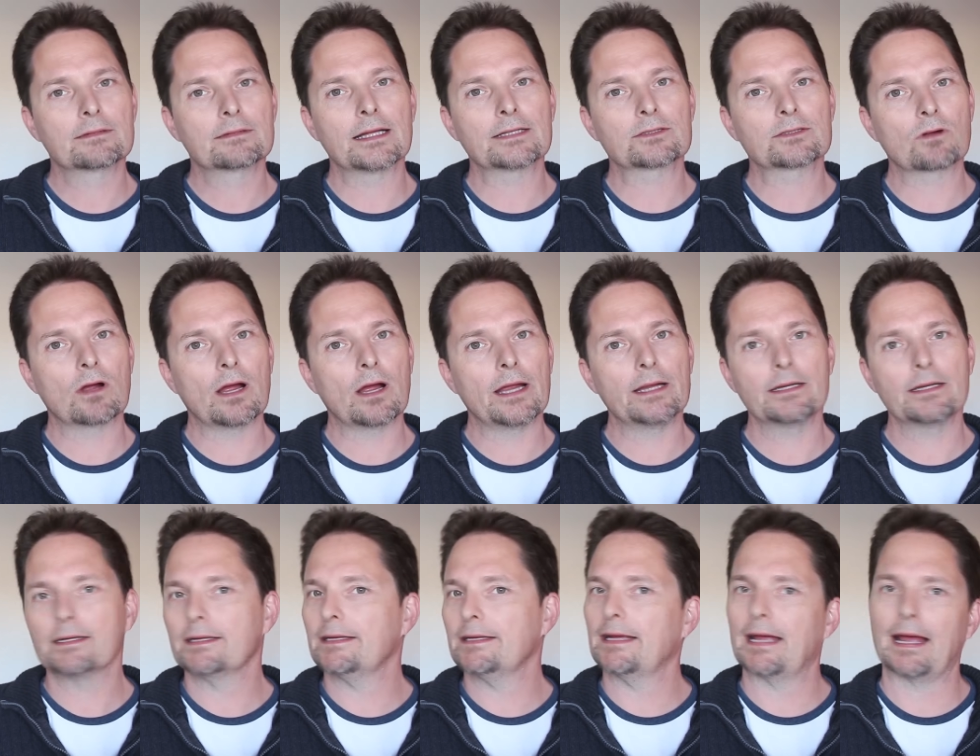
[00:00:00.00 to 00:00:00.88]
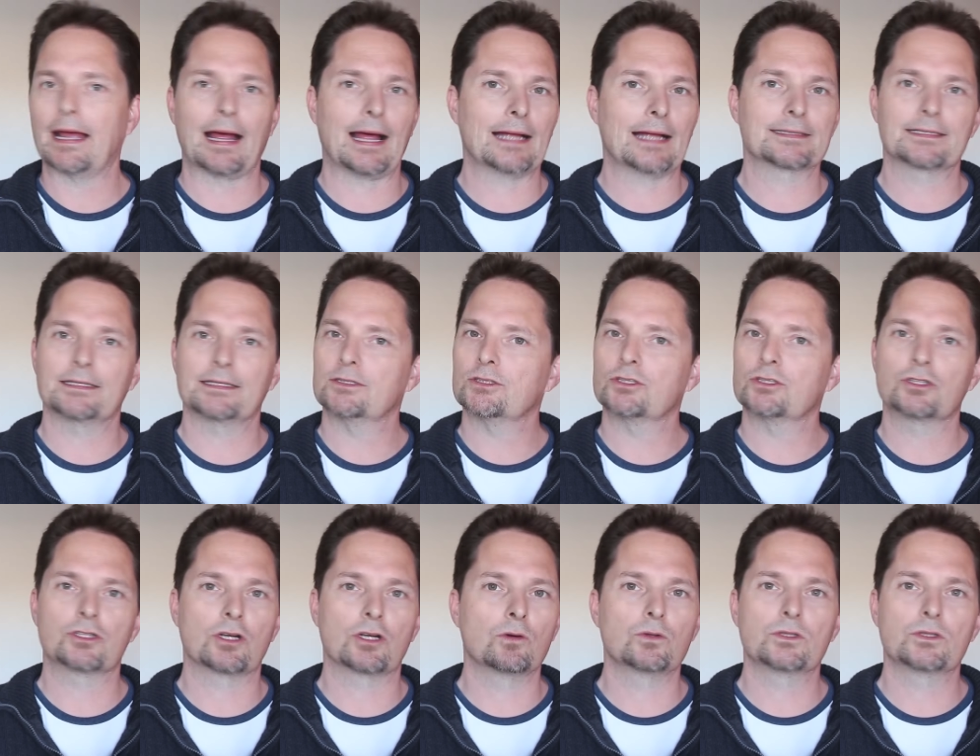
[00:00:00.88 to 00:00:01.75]
That's right, he hasn't
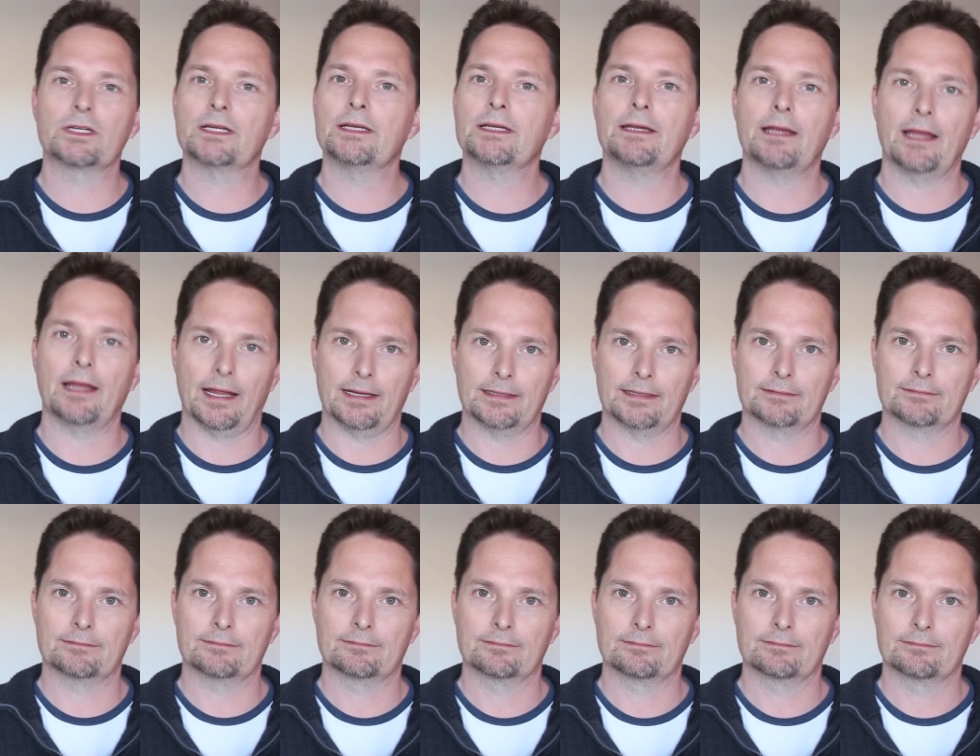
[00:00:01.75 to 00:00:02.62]
chosen yet.